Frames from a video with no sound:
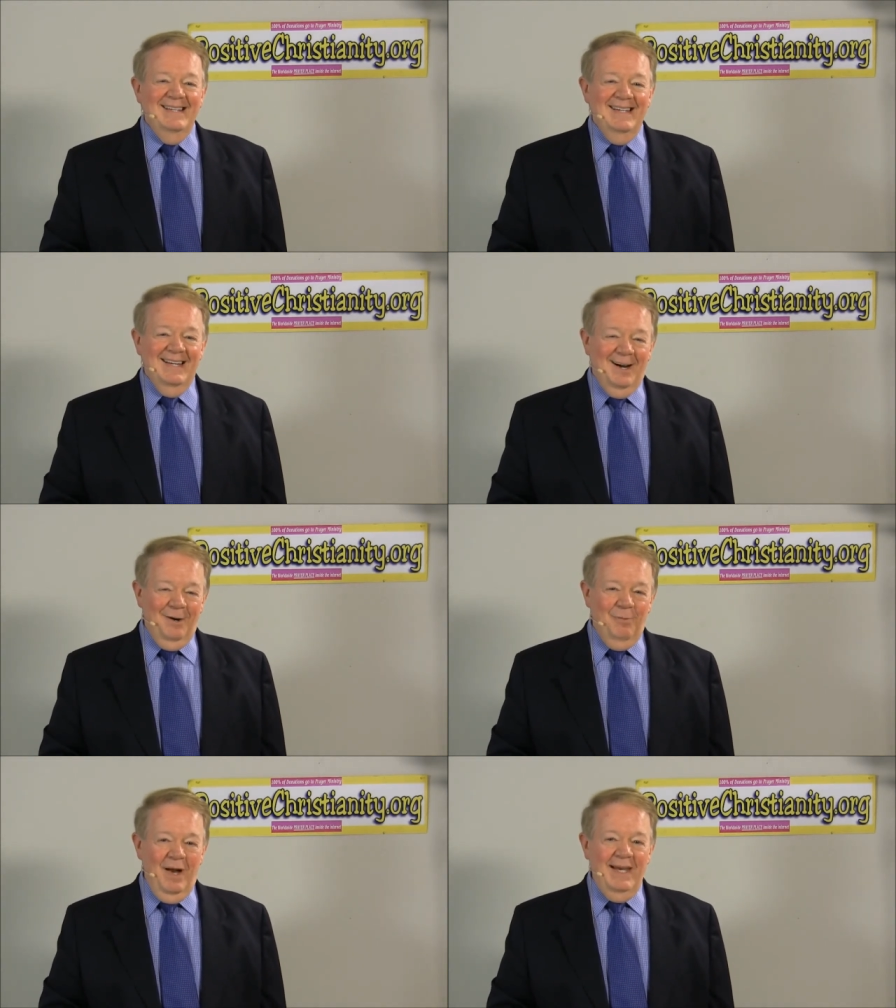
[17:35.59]
In
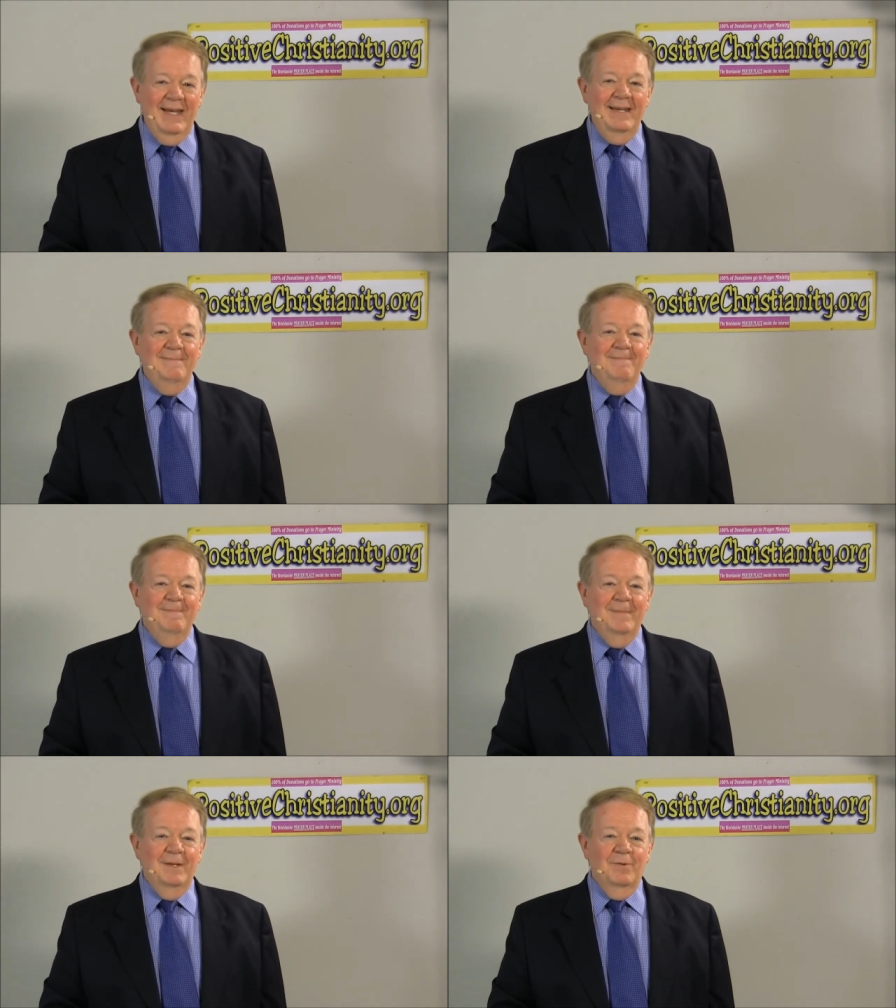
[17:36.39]
our waiting,
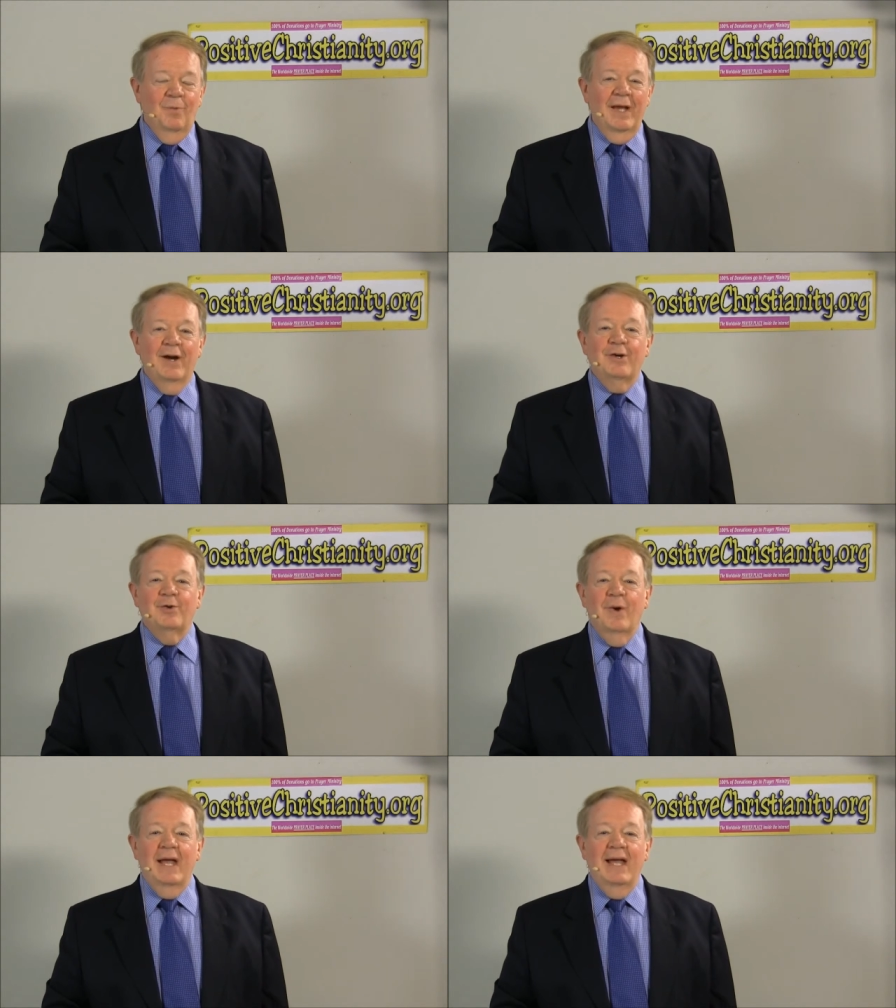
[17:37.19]
we are
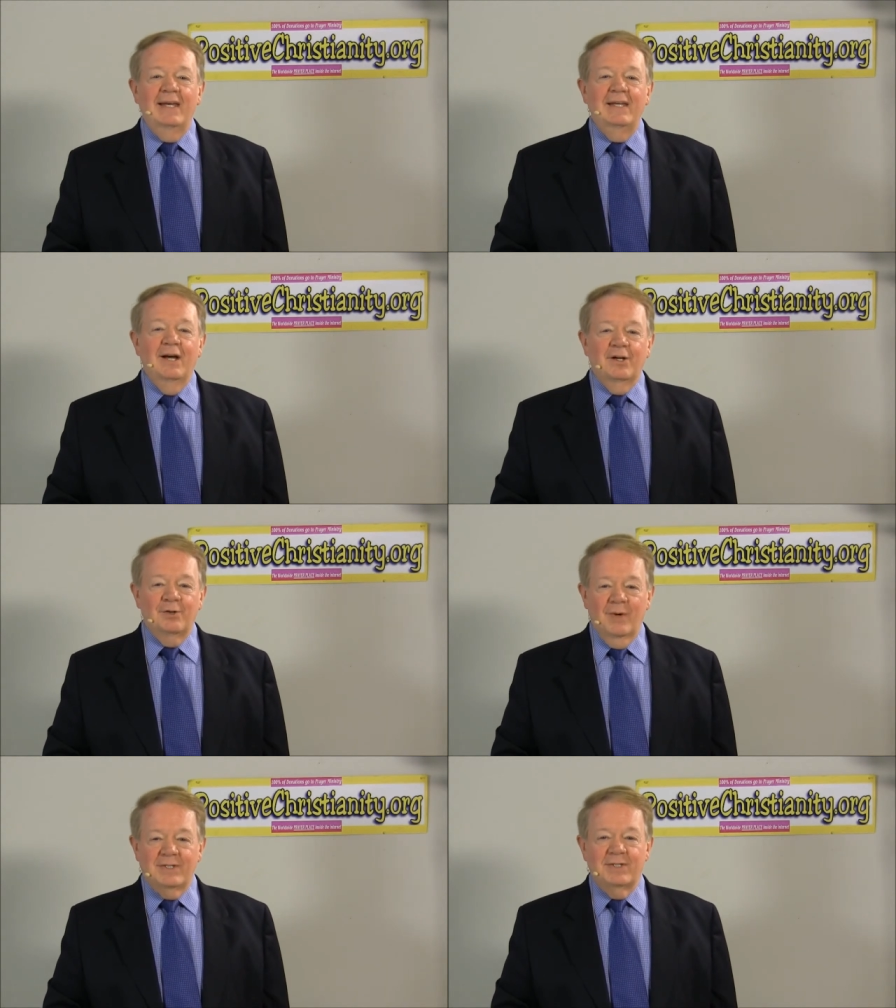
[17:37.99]
creating a
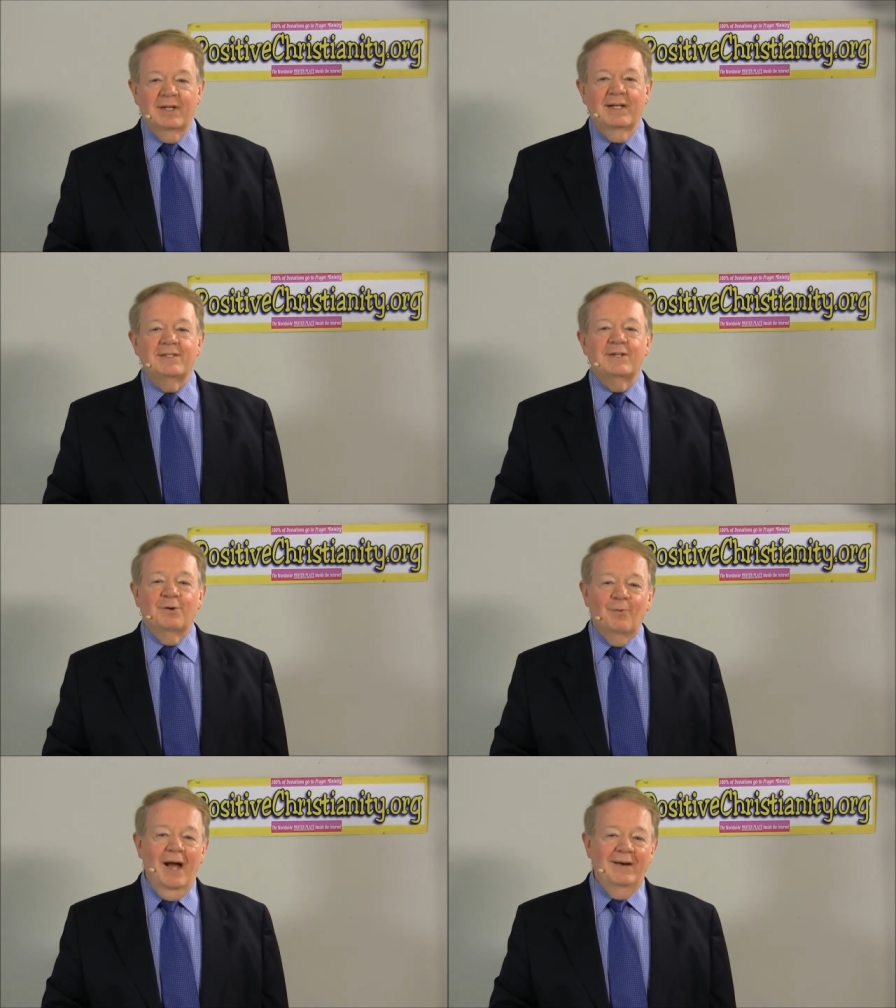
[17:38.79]
chrysalis
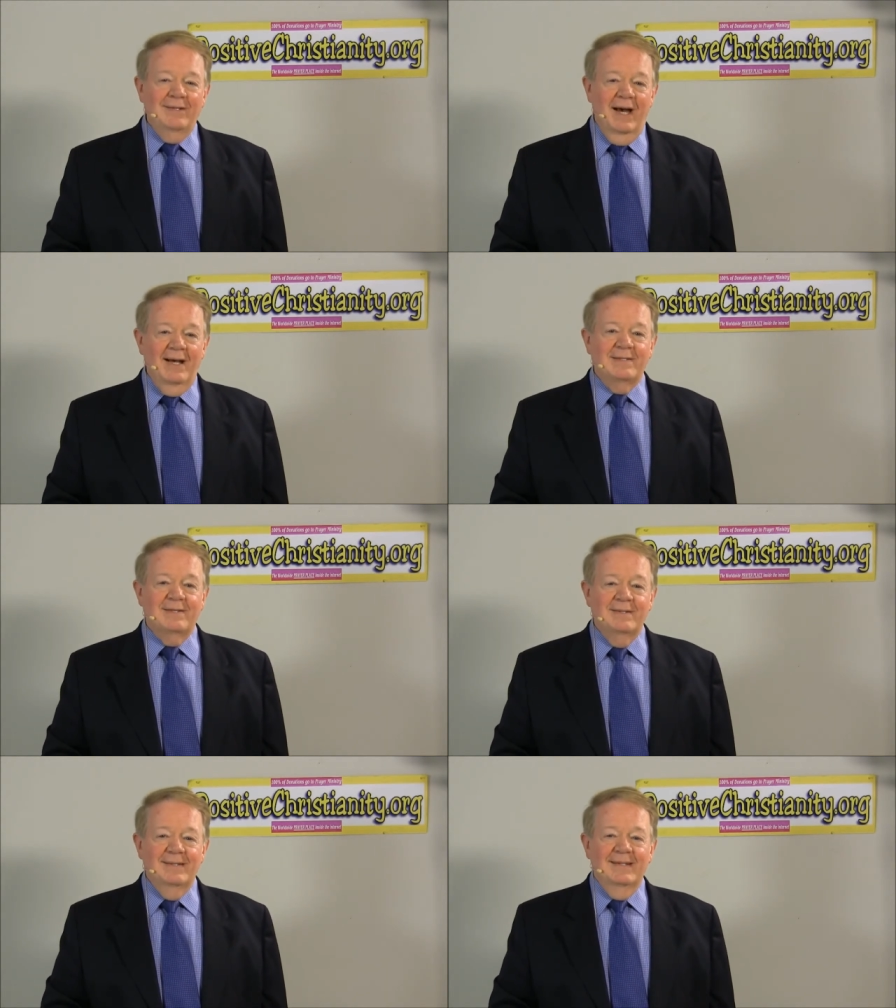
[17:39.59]
around us,